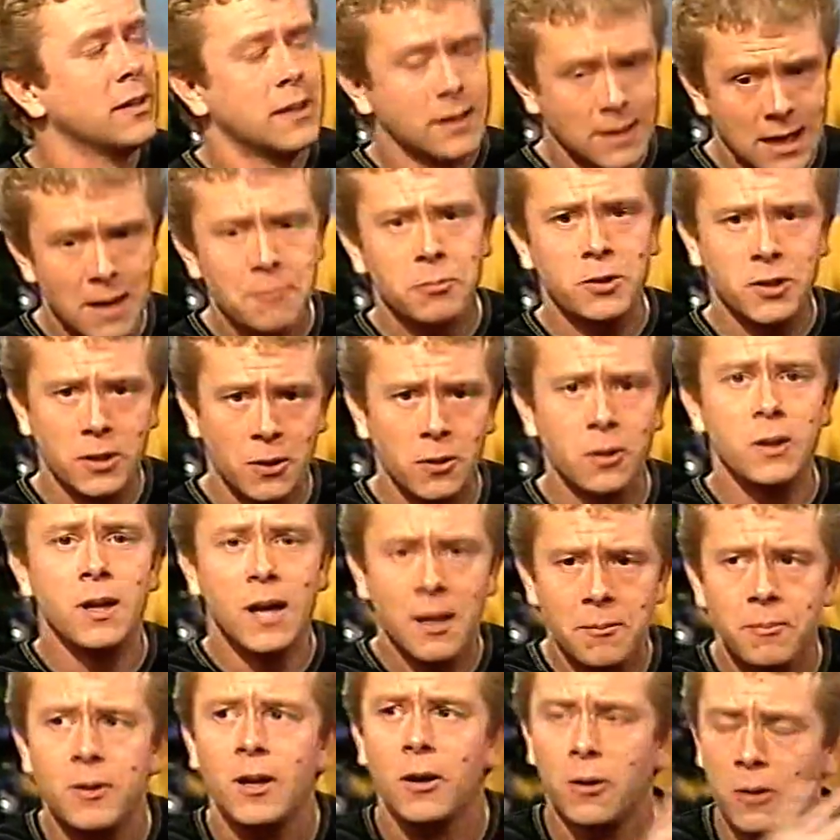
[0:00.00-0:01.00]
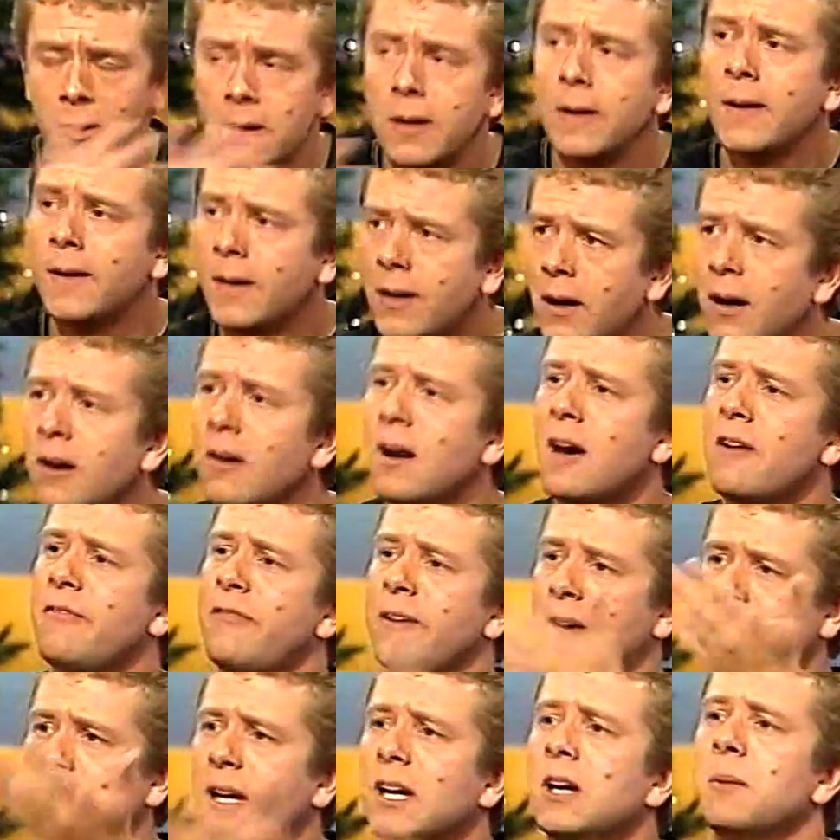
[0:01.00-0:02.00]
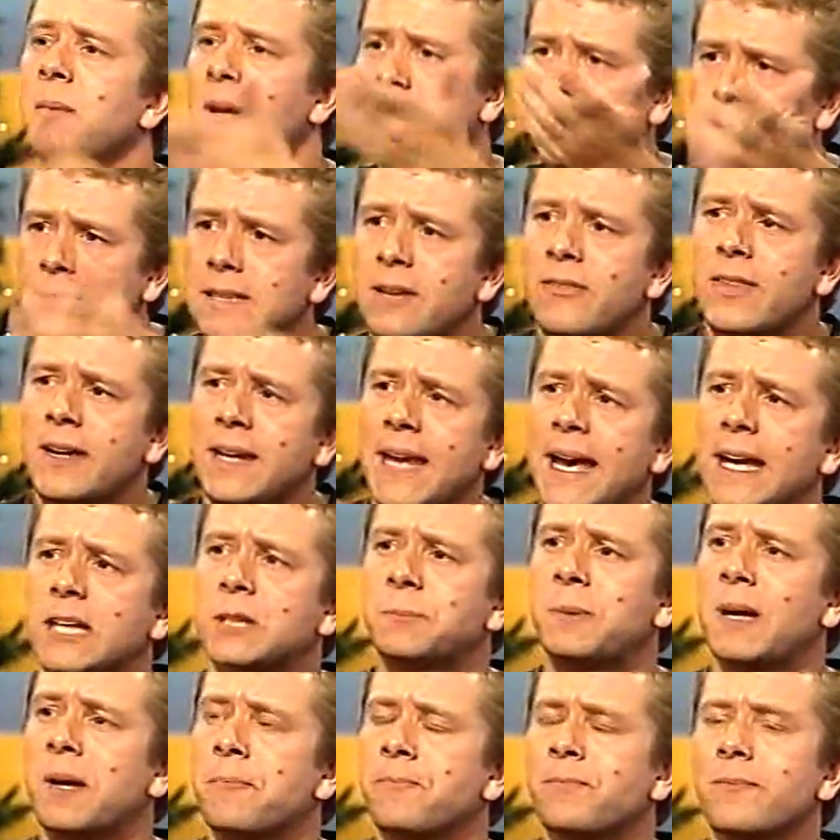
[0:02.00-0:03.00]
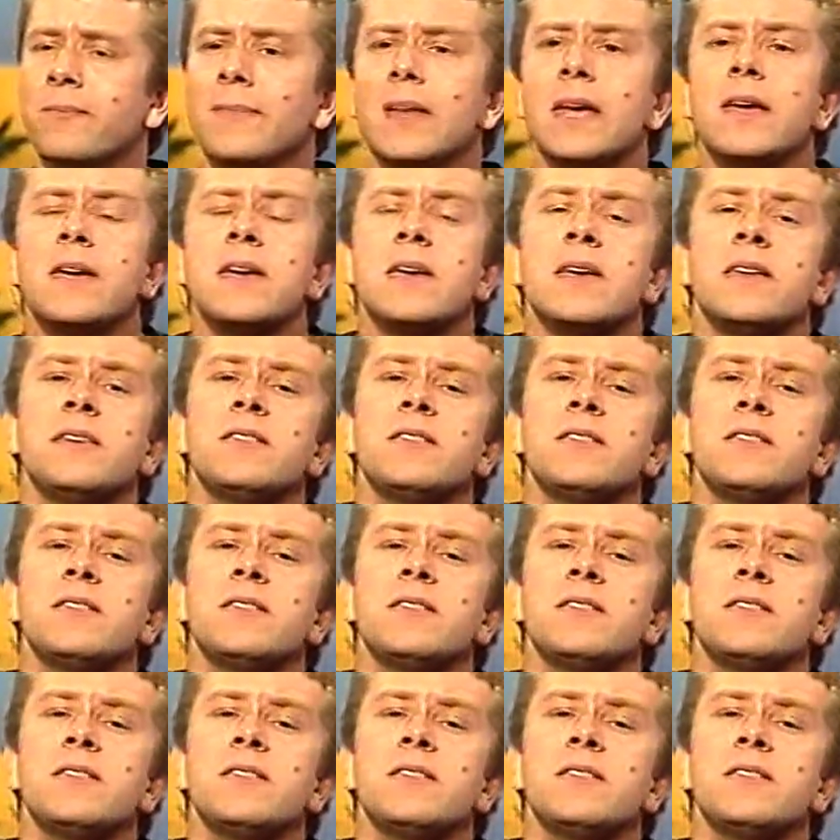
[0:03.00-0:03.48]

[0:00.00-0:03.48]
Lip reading: I'm cool. All right, Vicar, come on, let's have the next bit. So